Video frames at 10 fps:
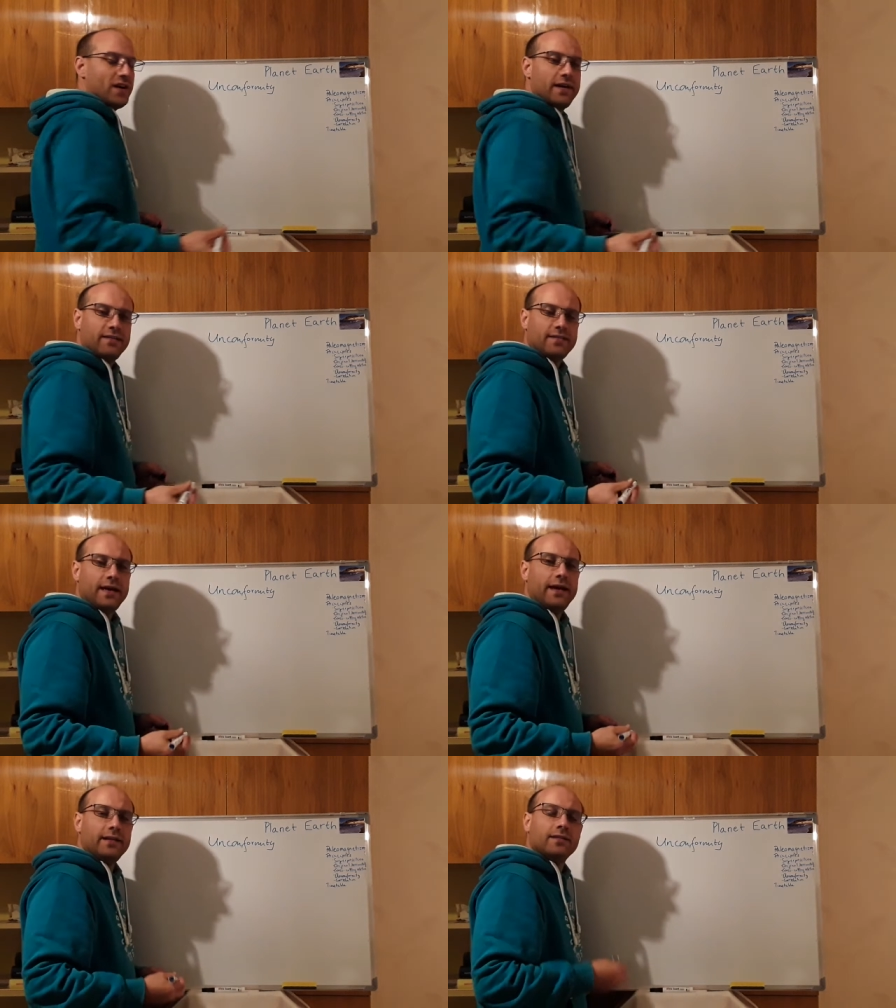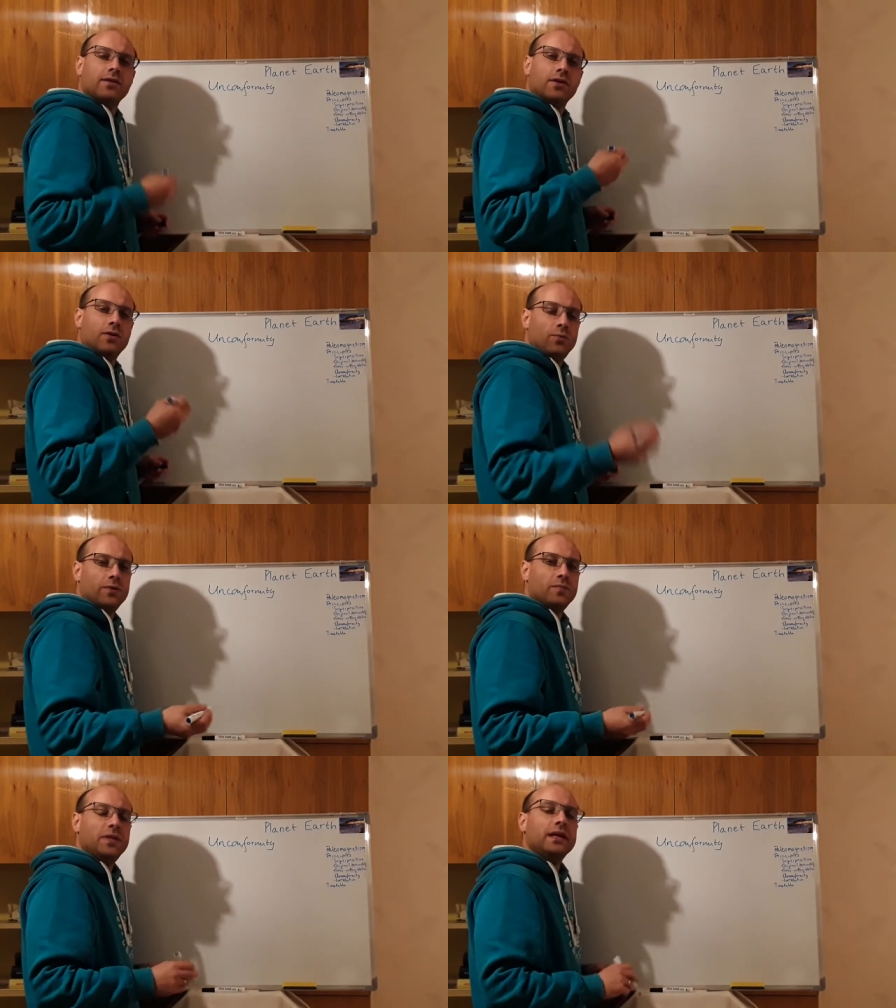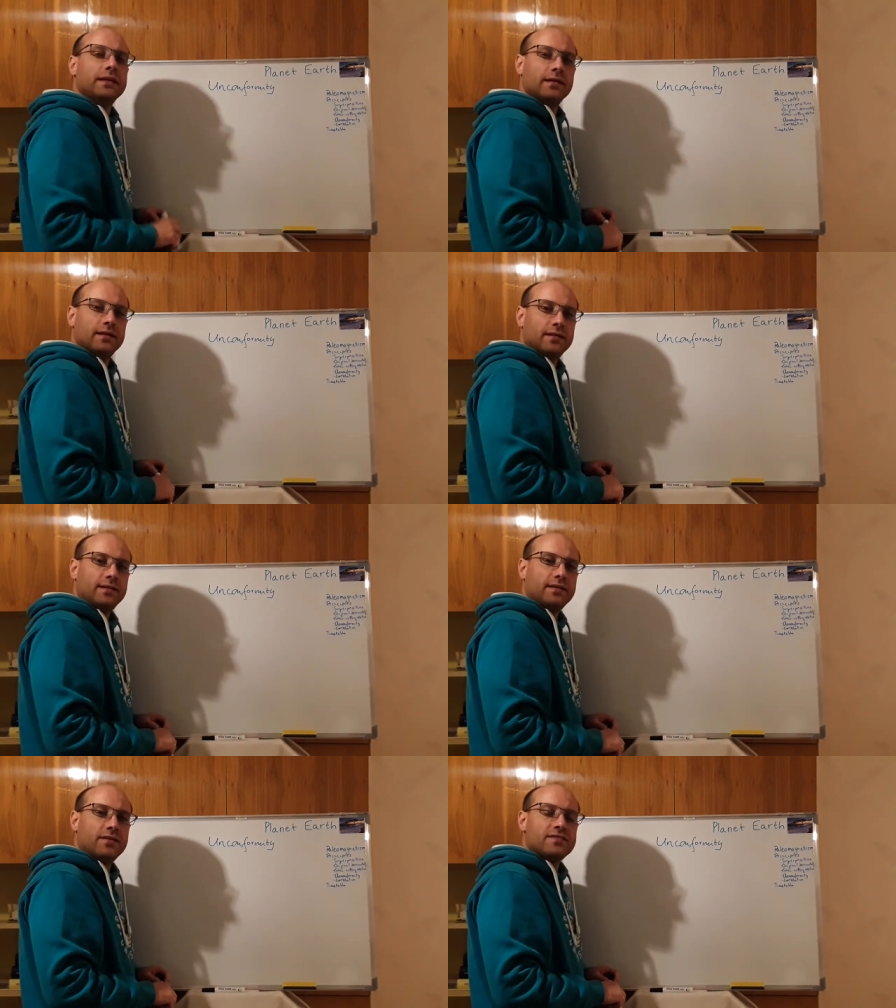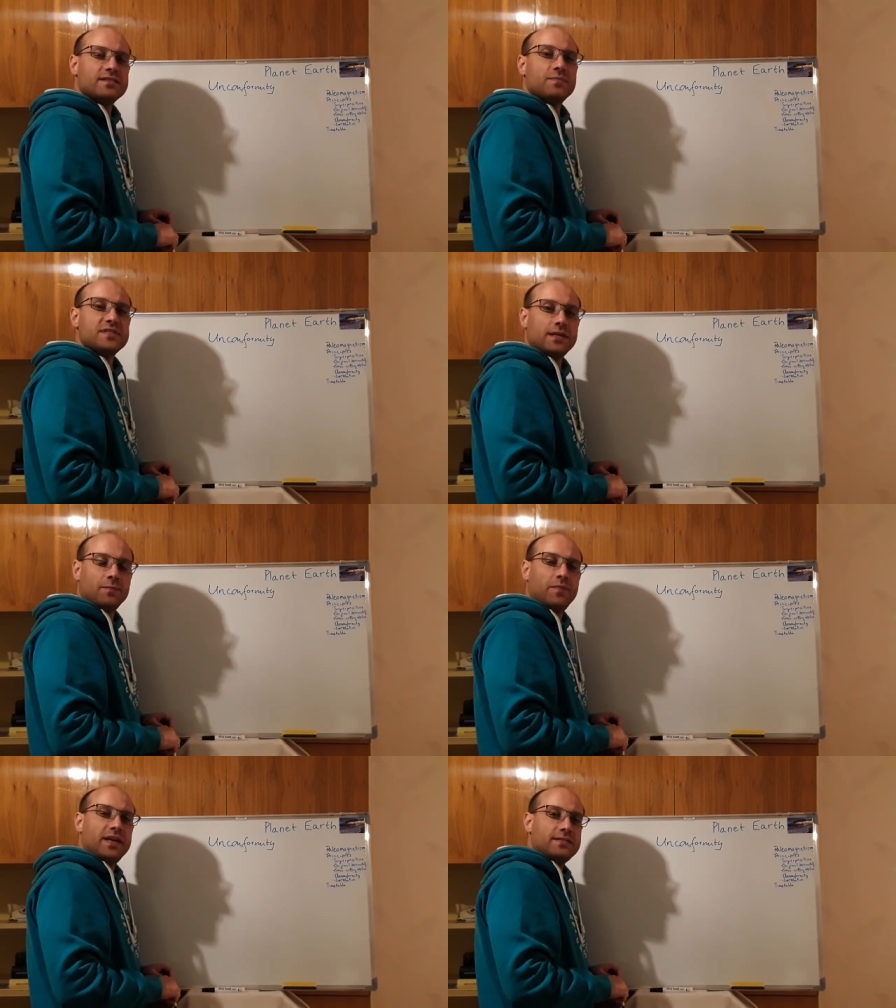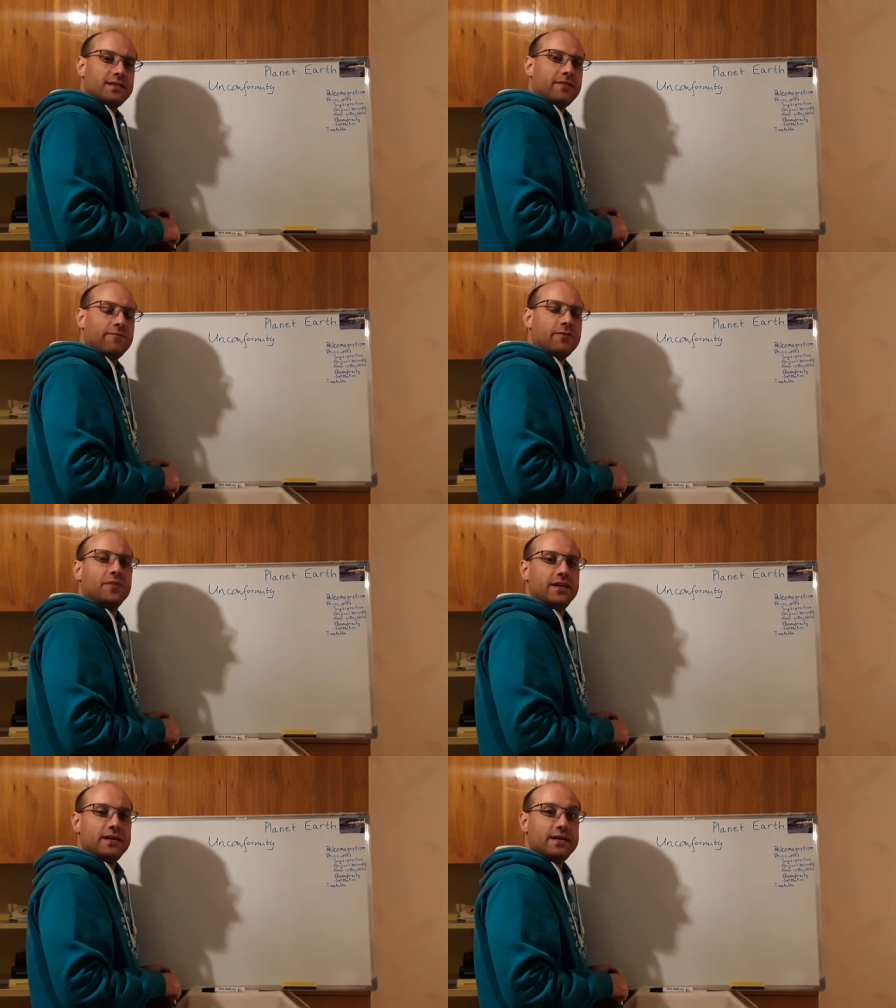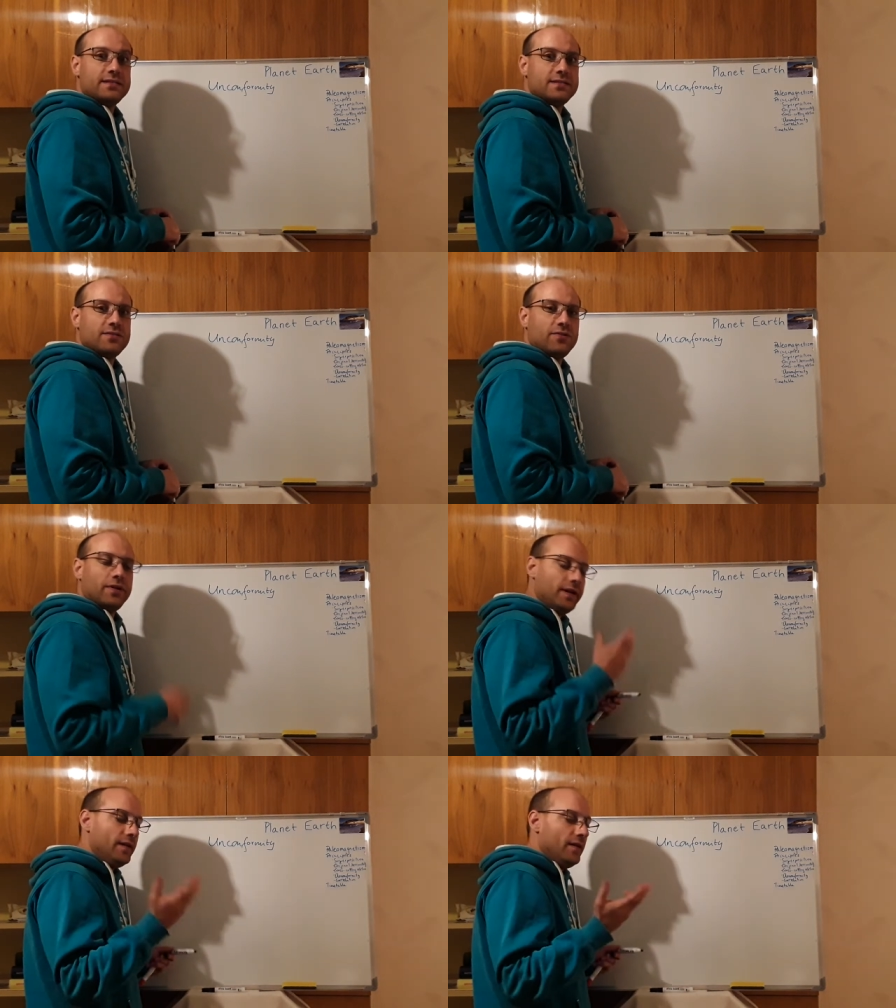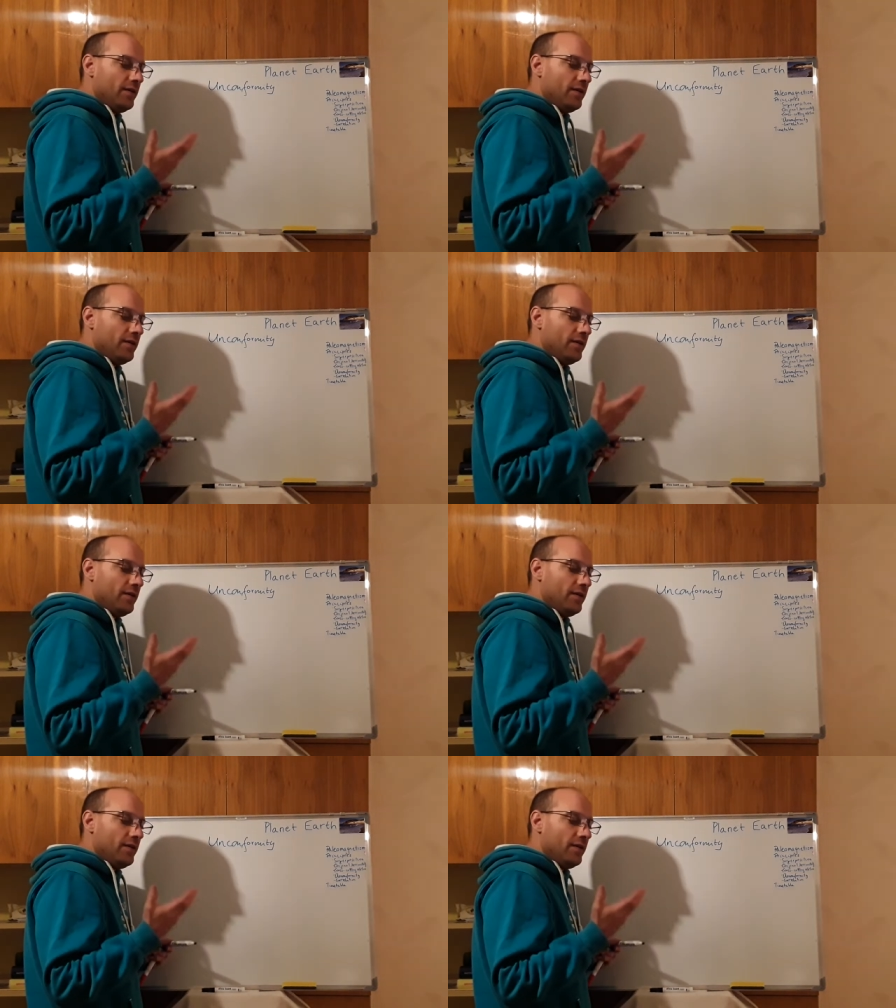I said would mean that there's something missing from the history.